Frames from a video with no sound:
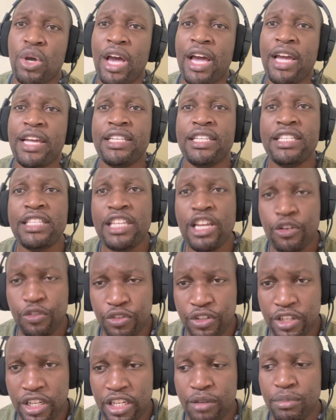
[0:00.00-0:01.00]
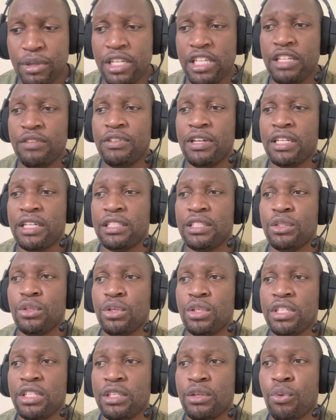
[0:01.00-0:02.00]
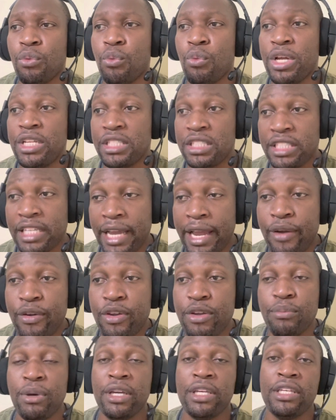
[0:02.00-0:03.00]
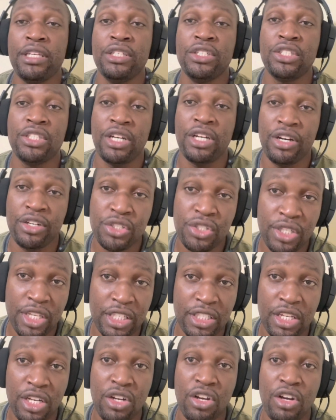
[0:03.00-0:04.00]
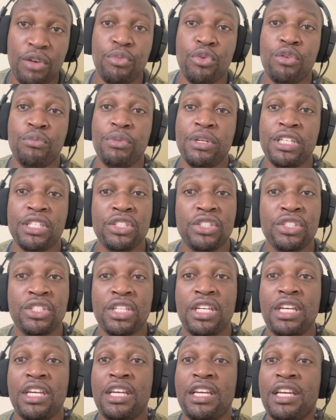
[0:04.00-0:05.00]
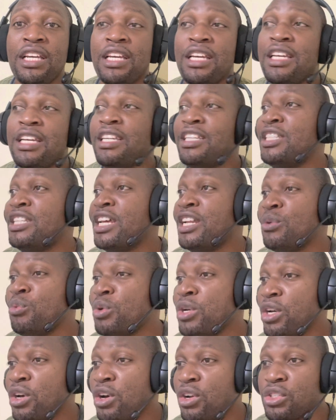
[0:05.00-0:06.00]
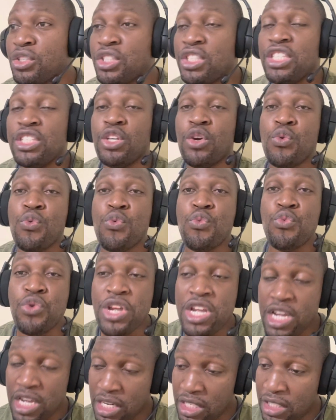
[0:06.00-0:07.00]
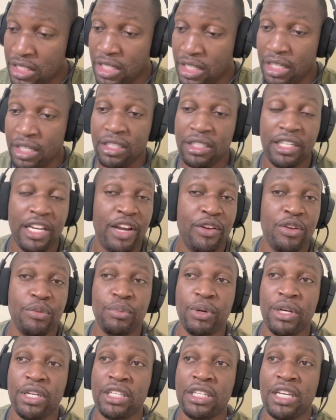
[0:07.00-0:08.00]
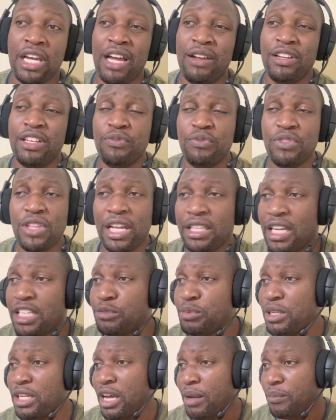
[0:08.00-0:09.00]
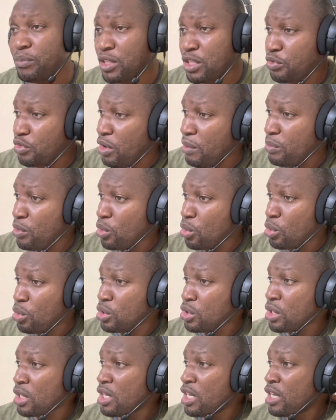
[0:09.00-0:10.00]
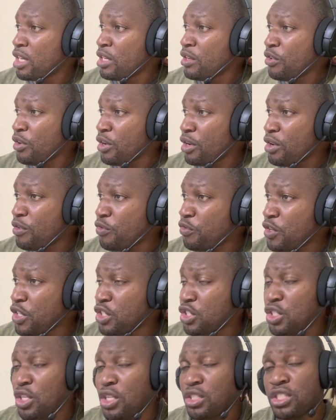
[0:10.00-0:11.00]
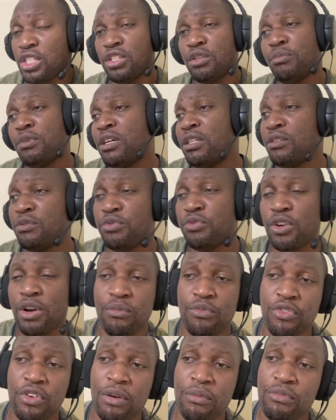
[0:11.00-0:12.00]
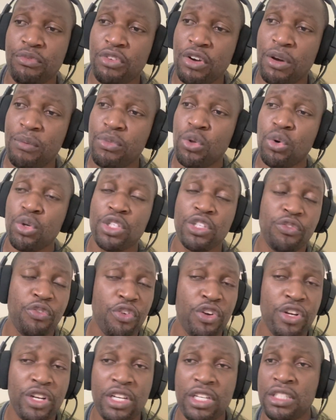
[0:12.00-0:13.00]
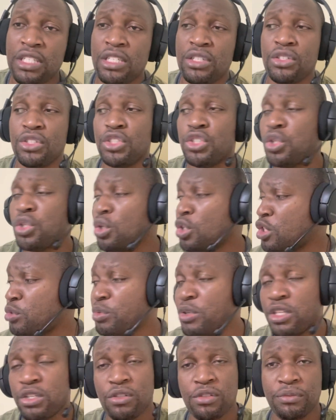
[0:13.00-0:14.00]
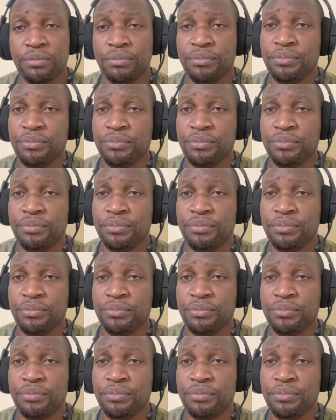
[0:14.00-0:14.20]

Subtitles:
I definitely believe that when Tyreek Magee starts to get a lot more minutes, then we're going to see the real Tyreek Magee. And if that has been happening from those fixtures, you know, man, from those friendlies, you know, trust me, you know,